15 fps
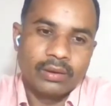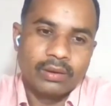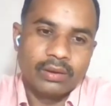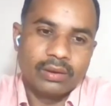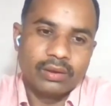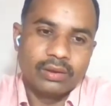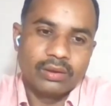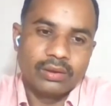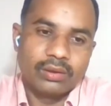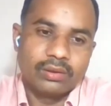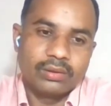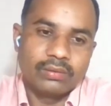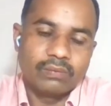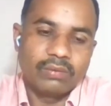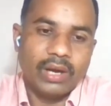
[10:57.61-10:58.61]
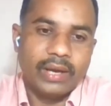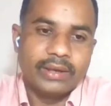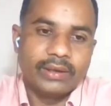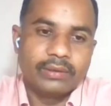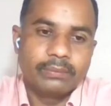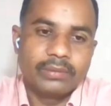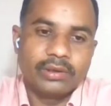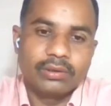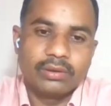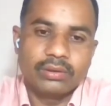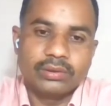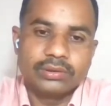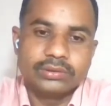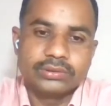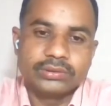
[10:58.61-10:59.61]
Why?
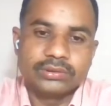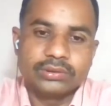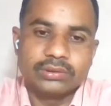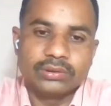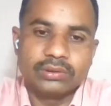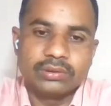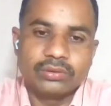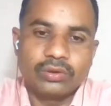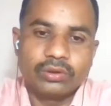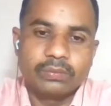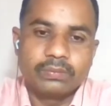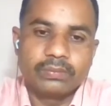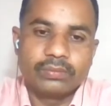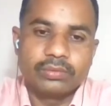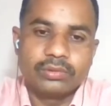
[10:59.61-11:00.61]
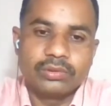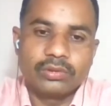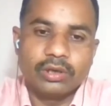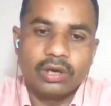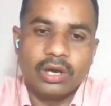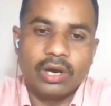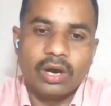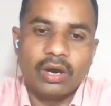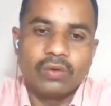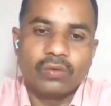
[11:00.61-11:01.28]
Because not how